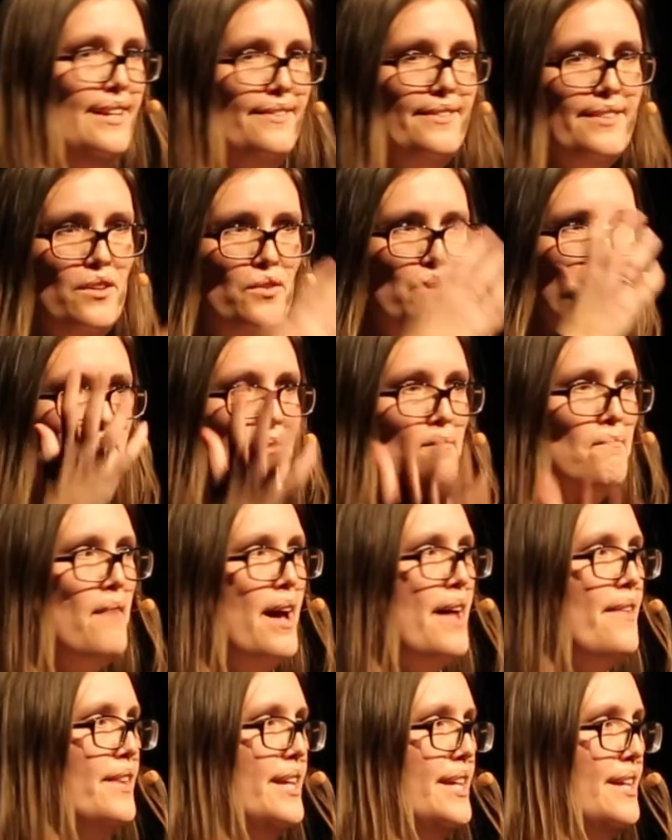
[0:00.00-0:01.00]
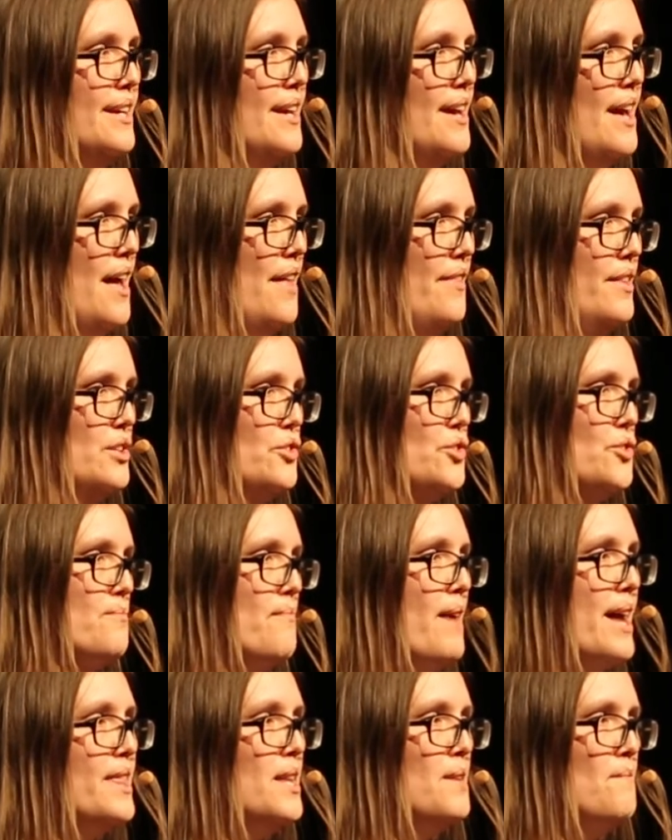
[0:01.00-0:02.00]
that there is many, and there's
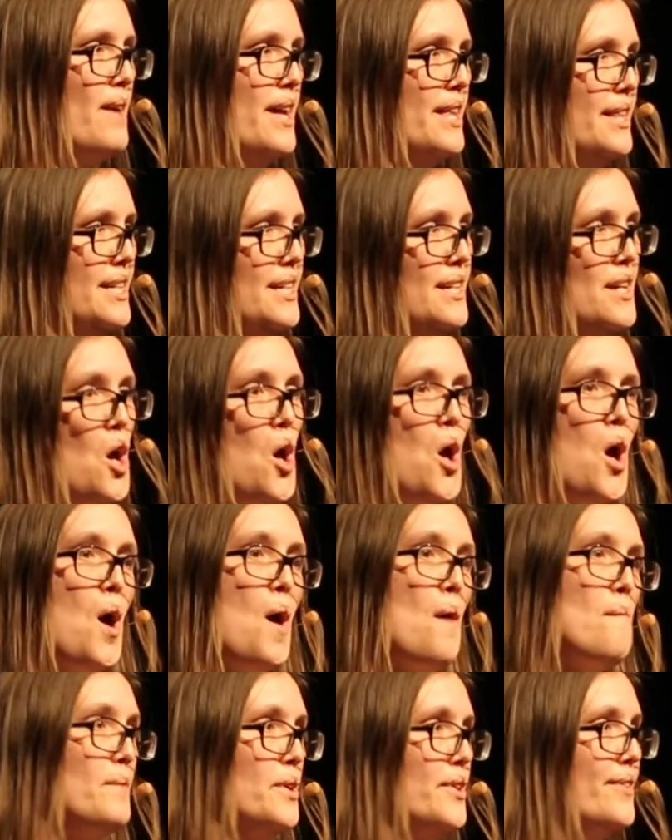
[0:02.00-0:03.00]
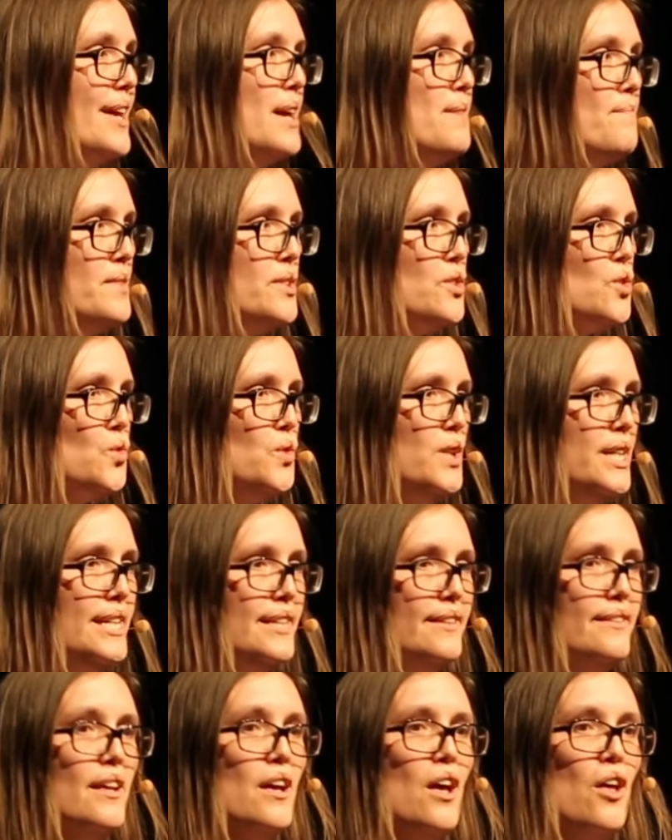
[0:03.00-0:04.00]
many, many, but in
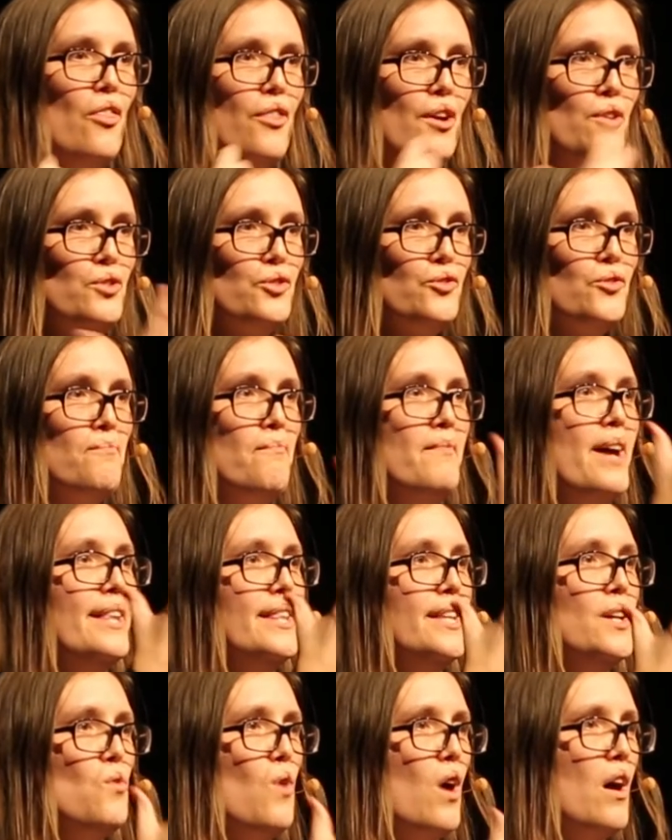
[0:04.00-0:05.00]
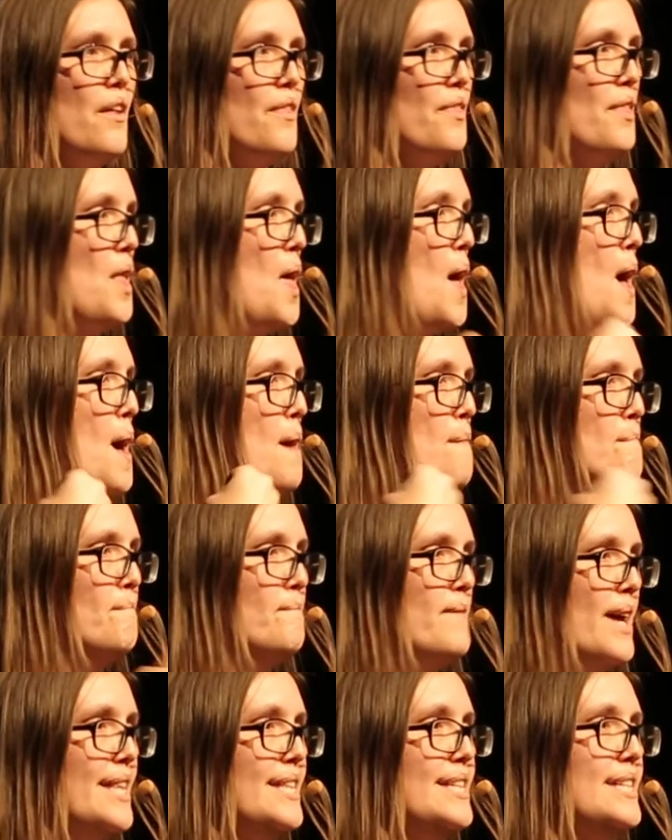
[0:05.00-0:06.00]
between there is many one,
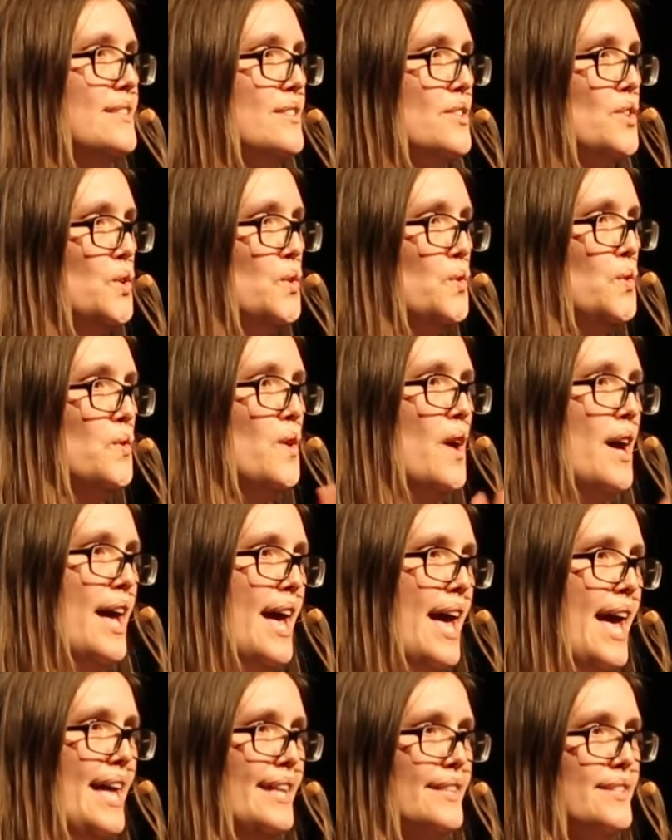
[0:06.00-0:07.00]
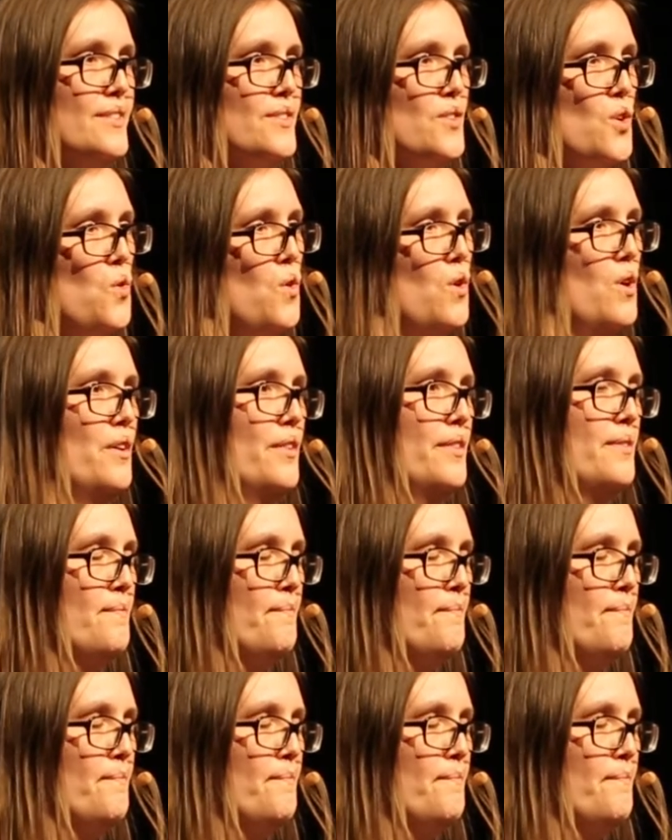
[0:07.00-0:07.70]
many two, and so on.